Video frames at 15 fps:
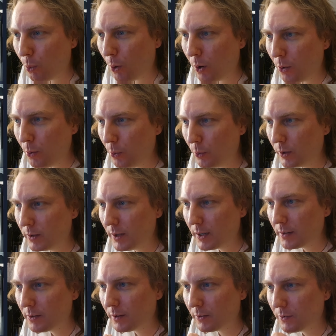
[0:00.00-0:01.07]
Oh,
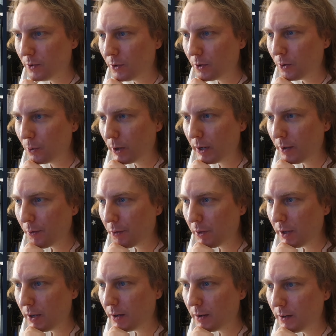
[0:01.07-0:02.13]
that does not look
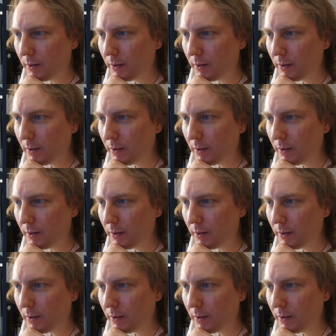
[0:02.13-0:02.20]
healthy.